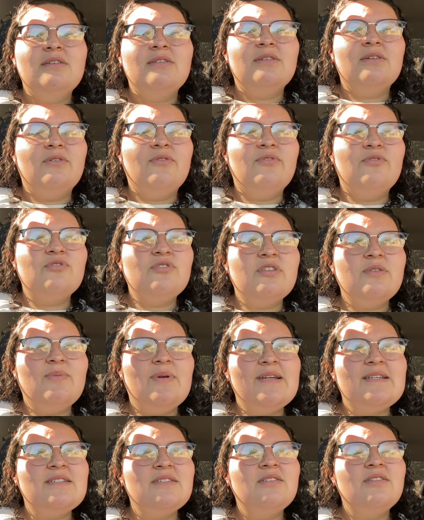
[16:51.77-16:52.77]
So those are the
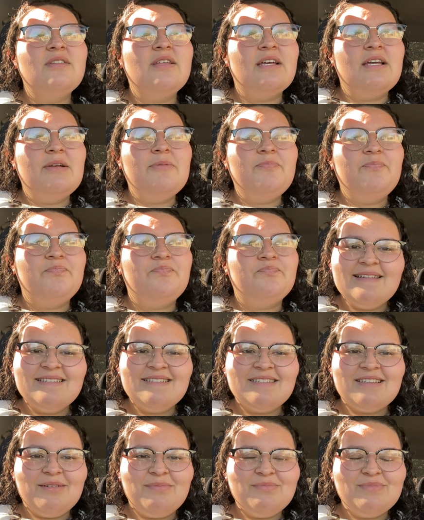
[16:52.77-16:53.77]
prices on that
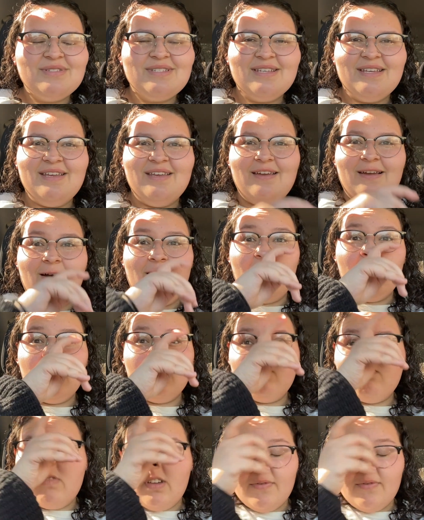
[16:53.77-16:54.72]
sums it up.